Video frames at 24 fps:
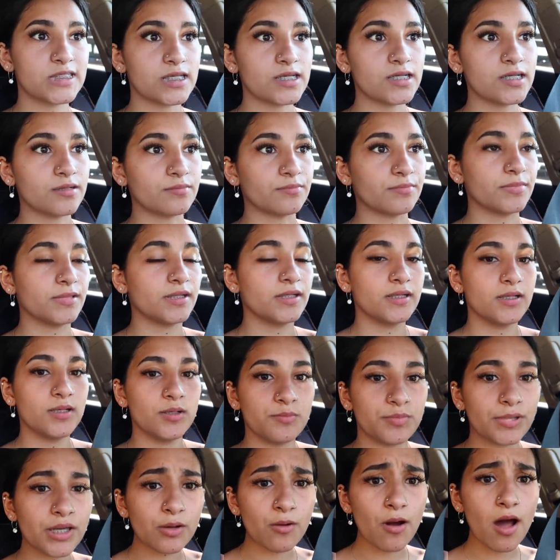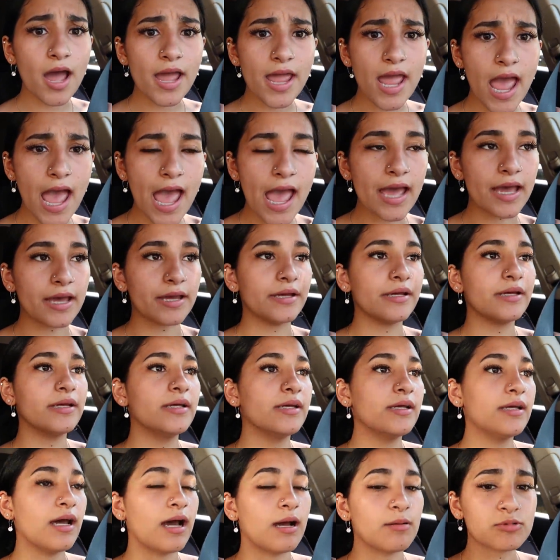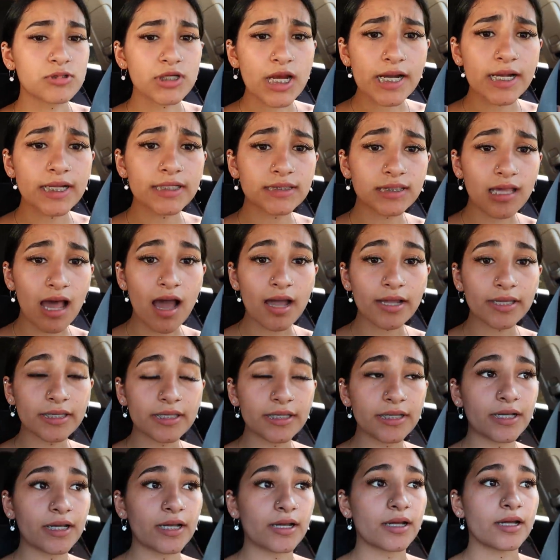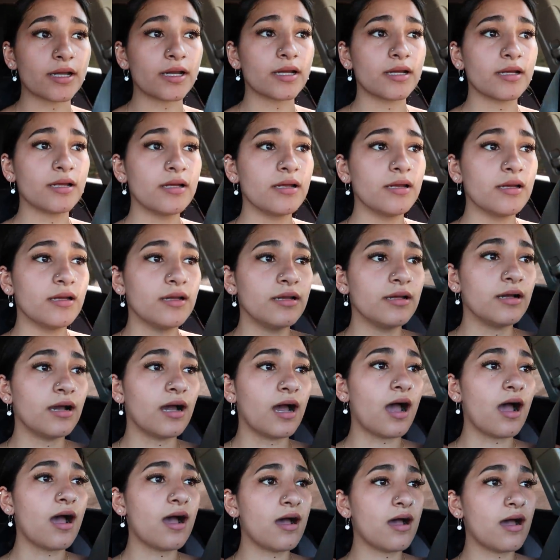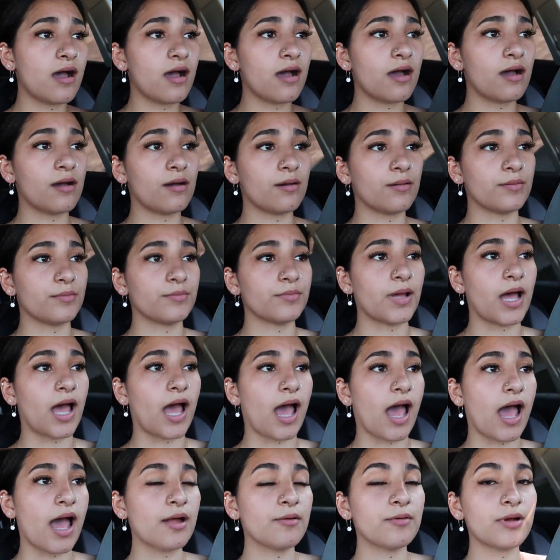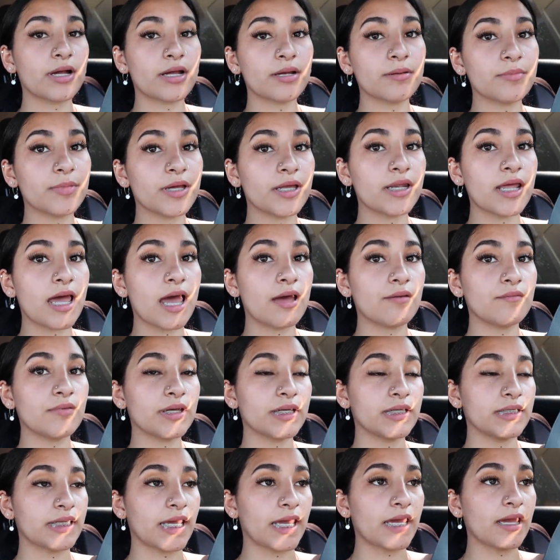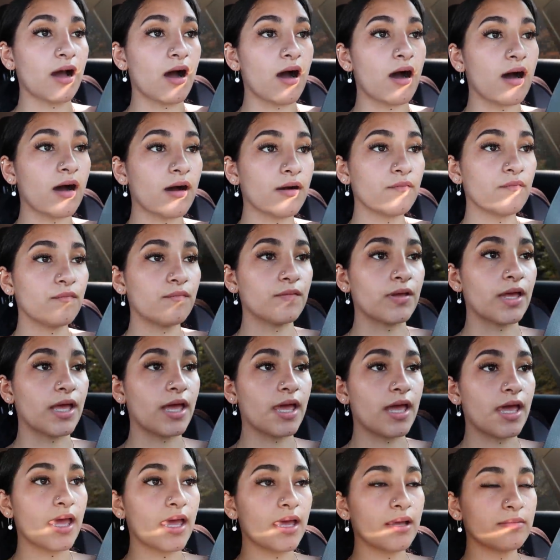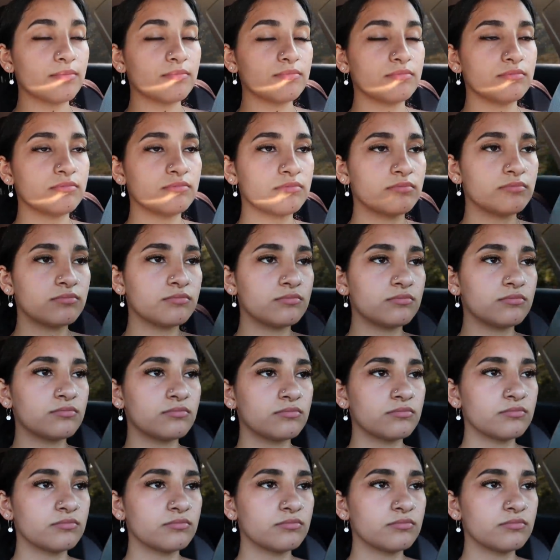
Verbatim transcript: shut up be quiet i'm trying to talk here um i recommend having a day off at the next light turn right